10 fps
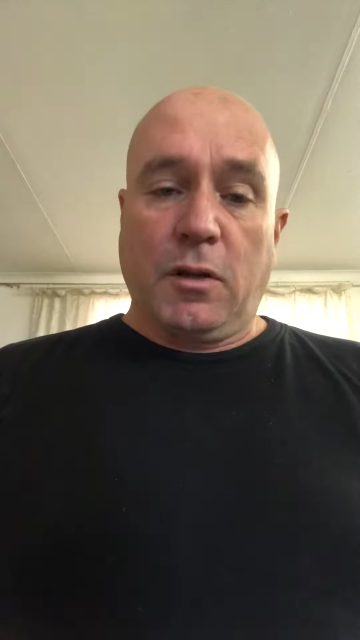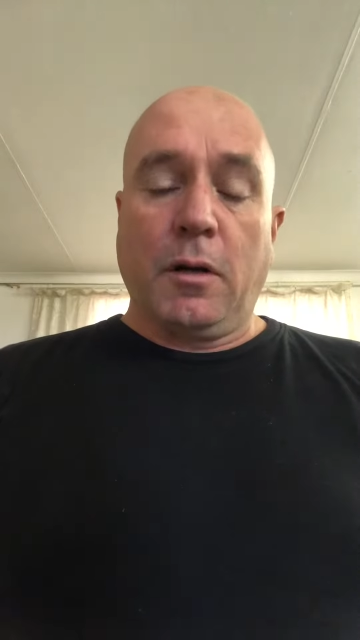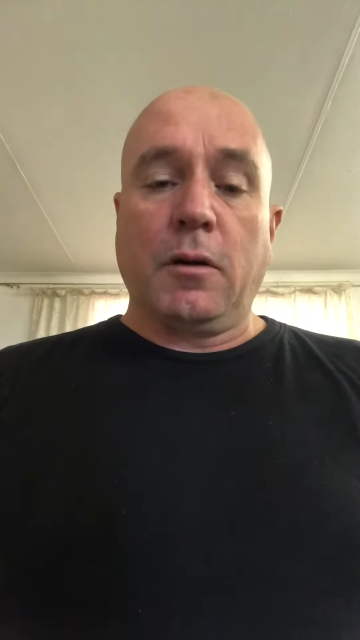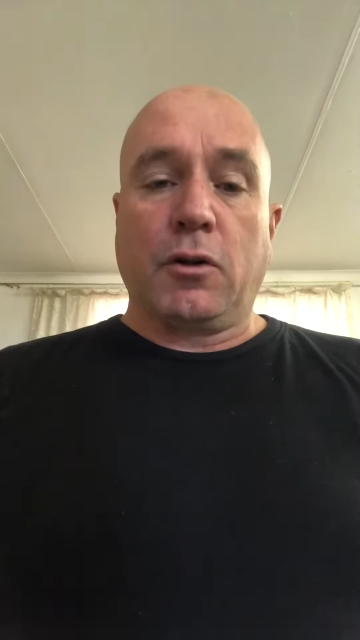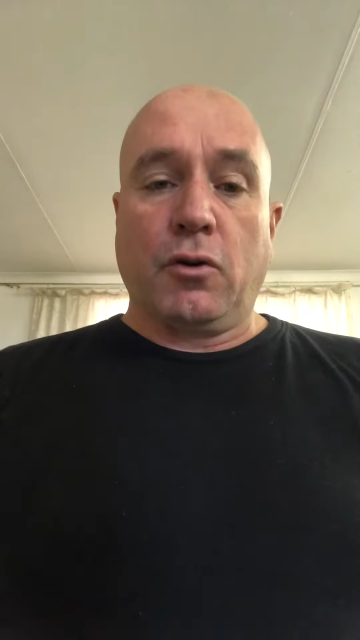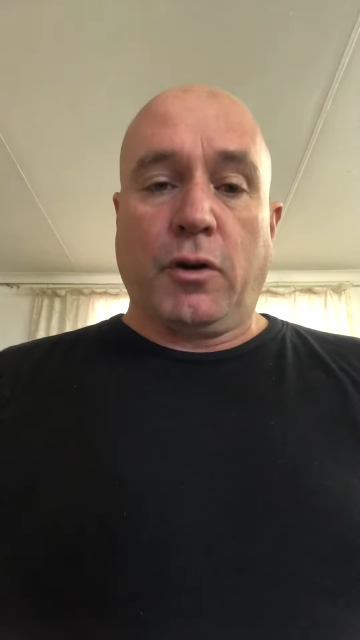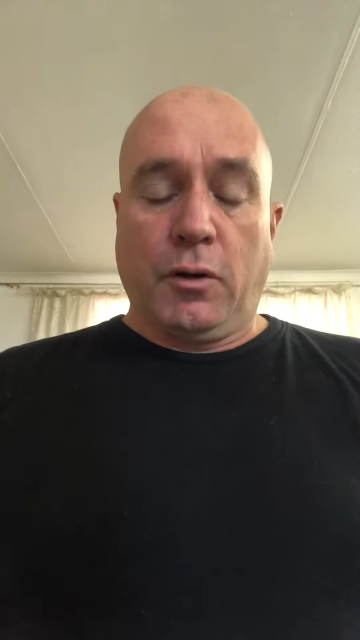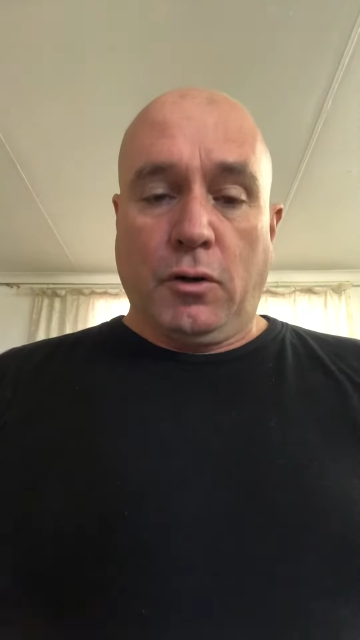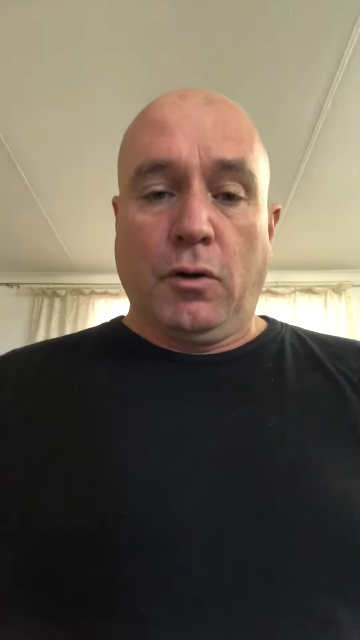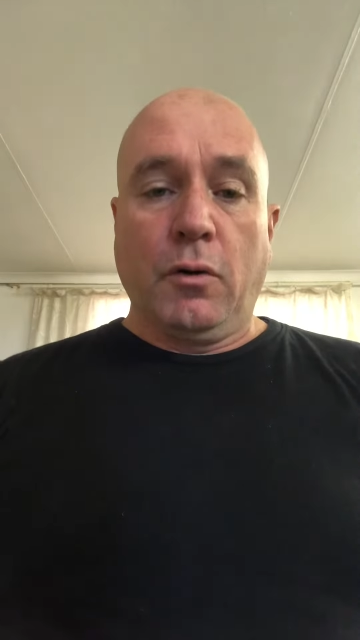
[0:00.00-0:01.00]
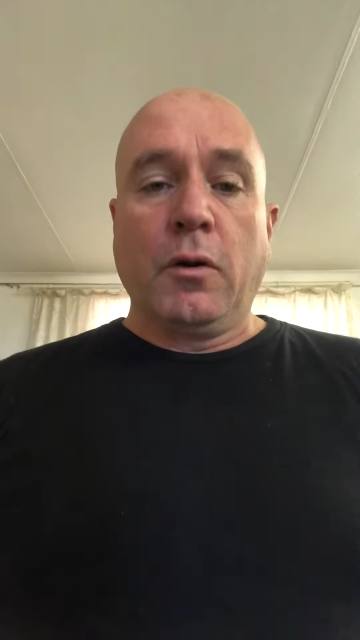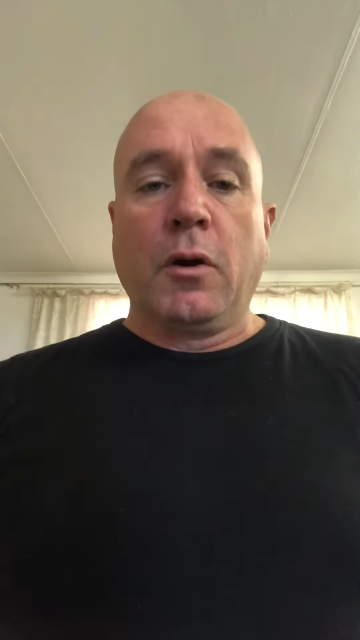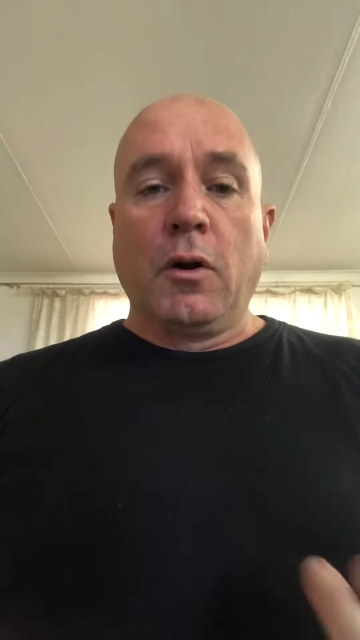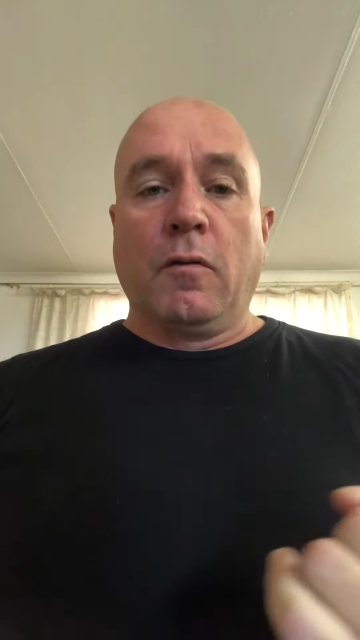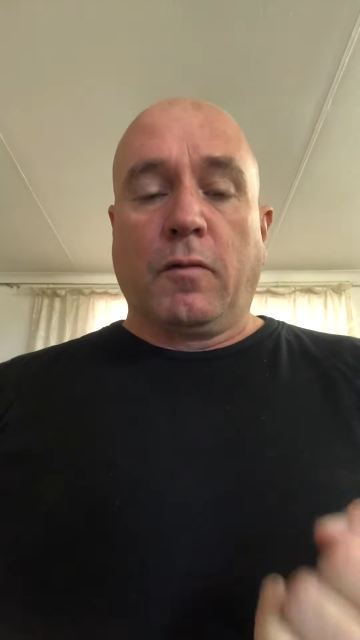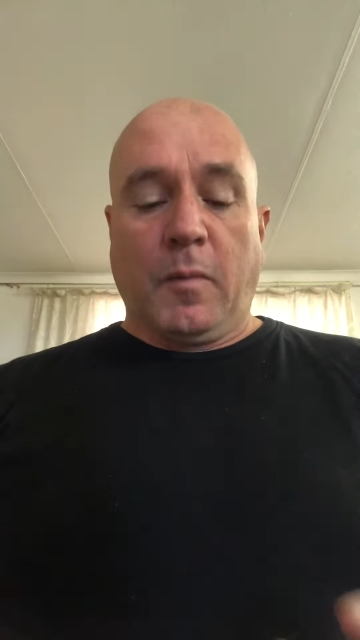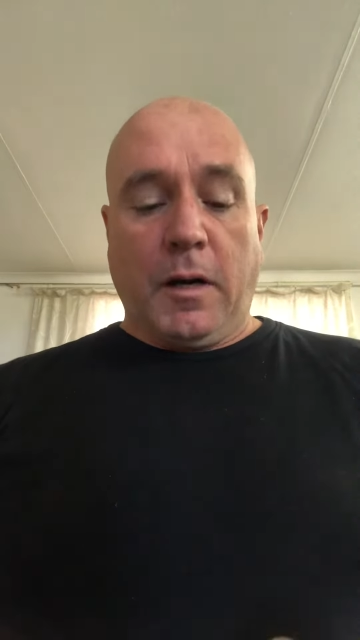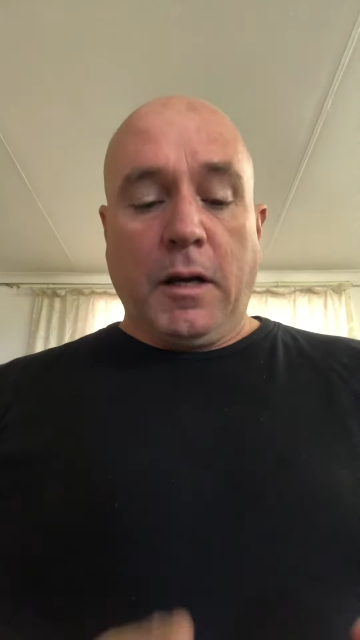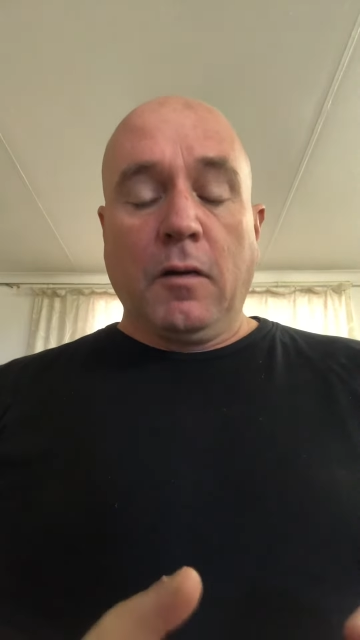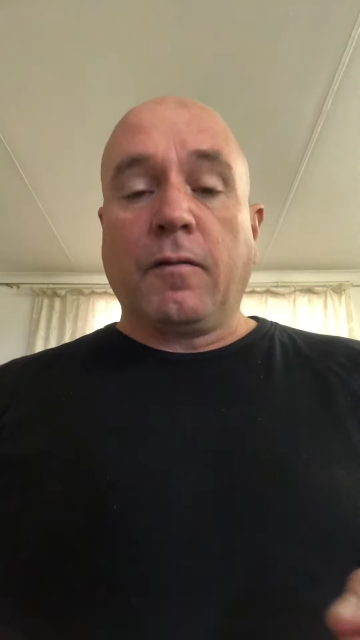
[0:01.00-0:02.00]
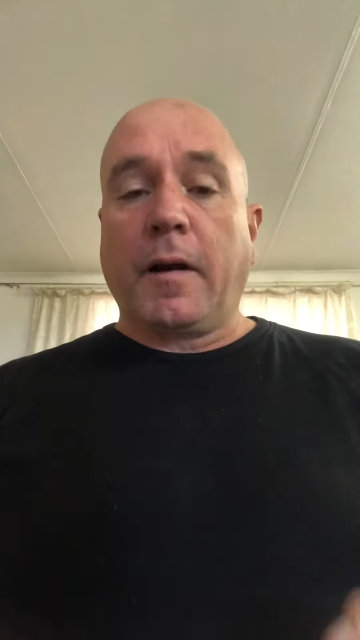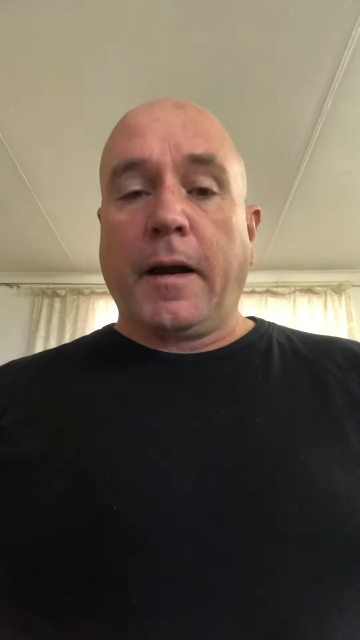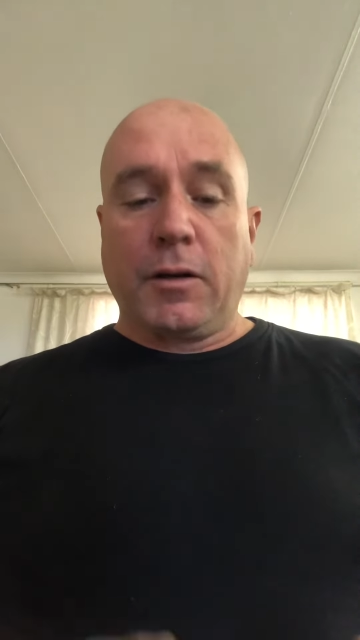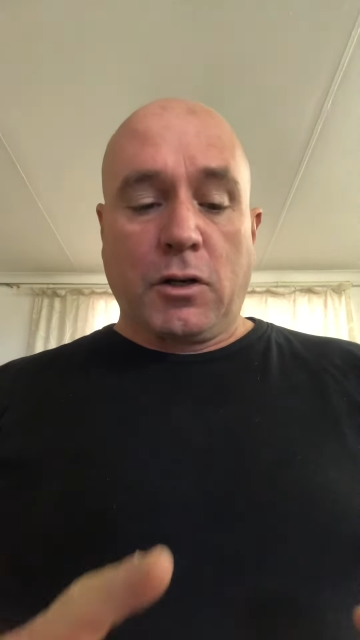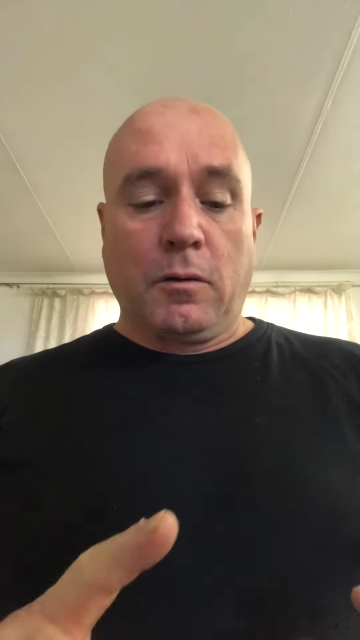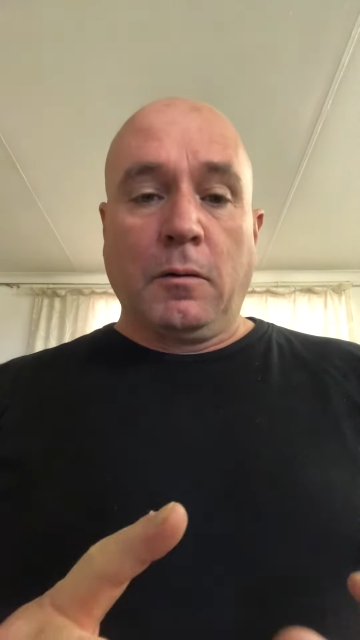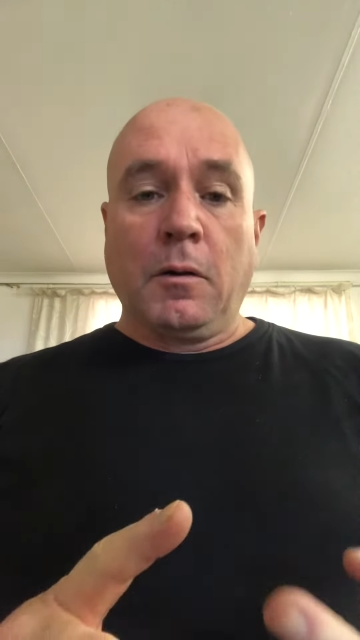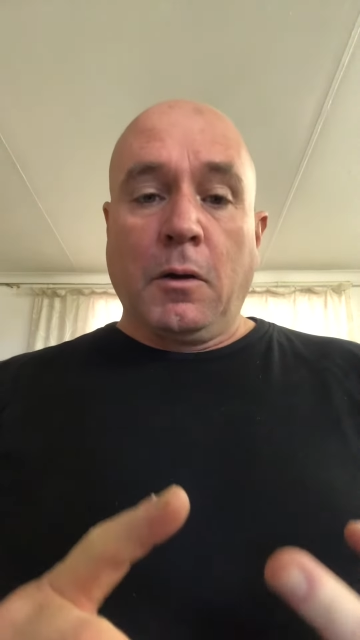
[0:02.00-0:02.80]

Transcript: thing that you can do from a legal, financial,